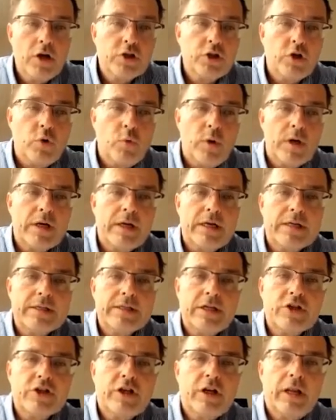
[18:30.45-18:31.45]
So what
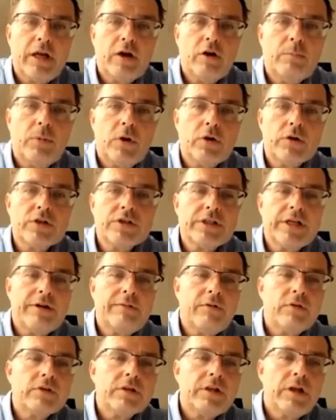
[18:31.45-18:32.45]
does such a Lego box,
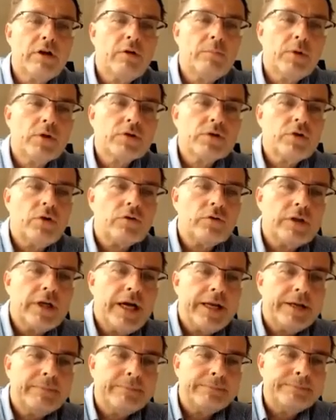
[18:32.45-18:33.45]
Sigfox Lego box,
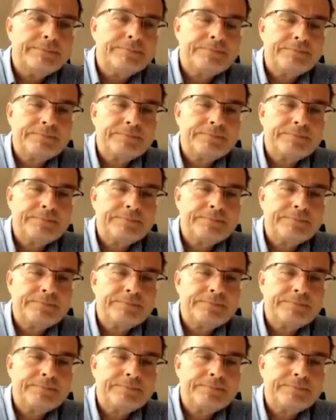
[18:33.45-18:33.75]
contain?